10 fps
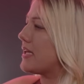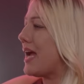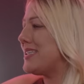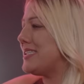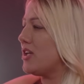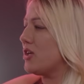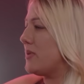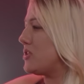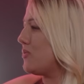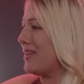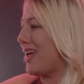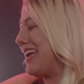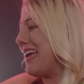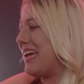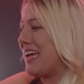I teeter between
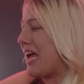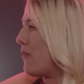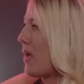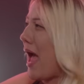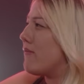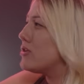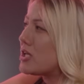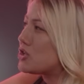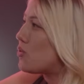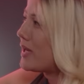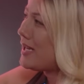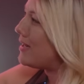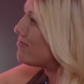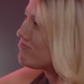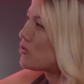average
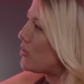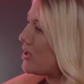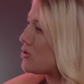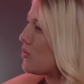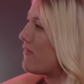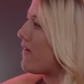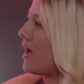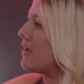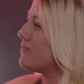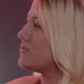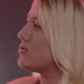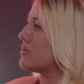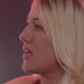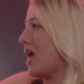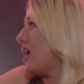20 to
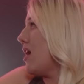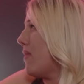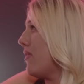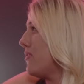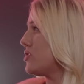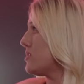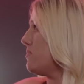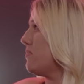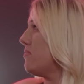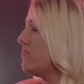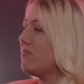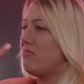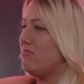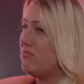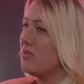25K a month just
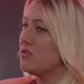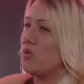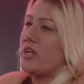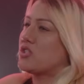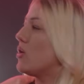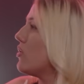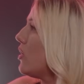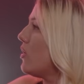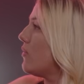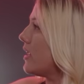doing solo.